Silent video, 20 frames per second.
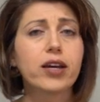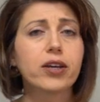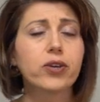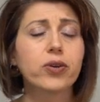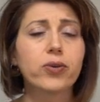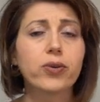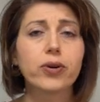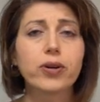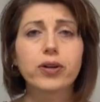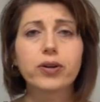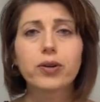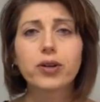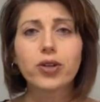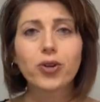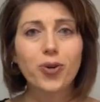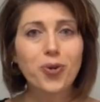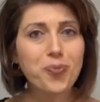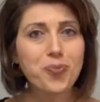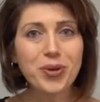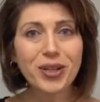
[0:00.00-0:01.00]

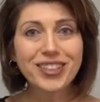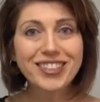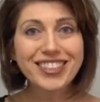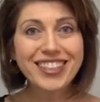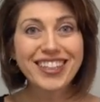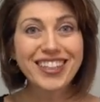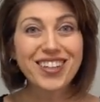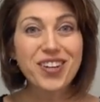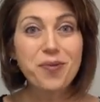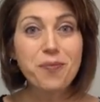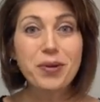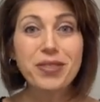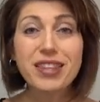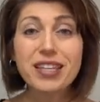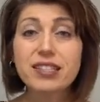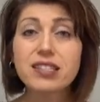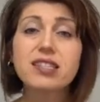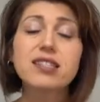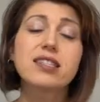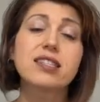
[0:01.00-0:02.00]
your building, but
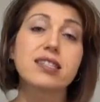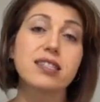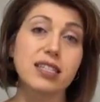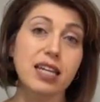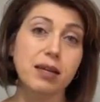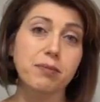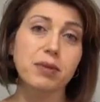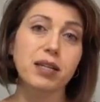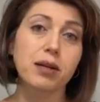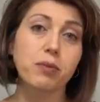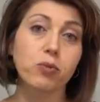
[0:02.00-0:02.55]
this is the statement